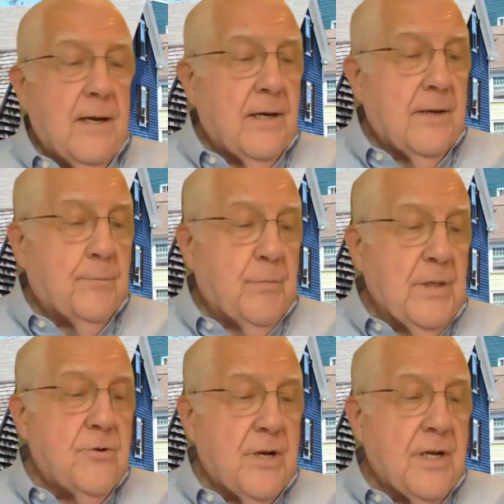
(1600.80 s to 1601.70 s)
um,
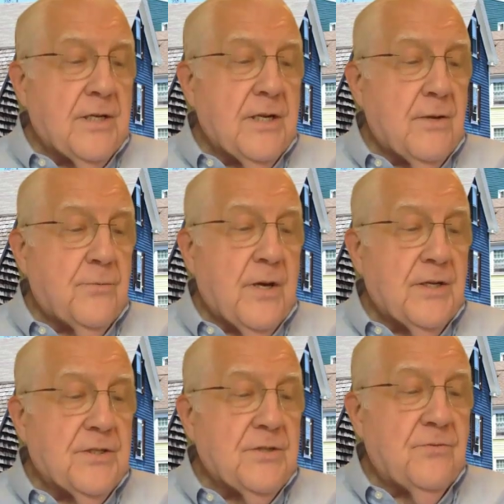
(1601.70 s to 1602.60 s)
you can
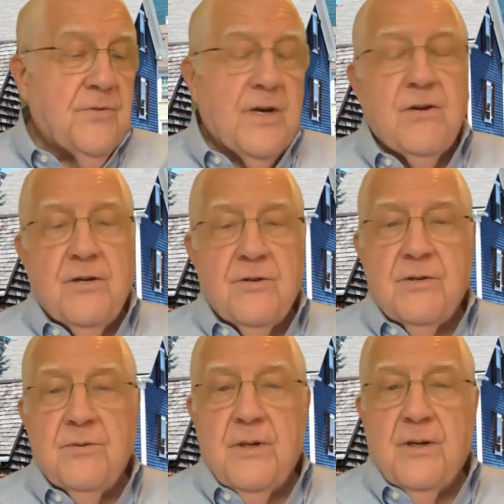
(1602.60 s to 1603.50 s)
identify some very good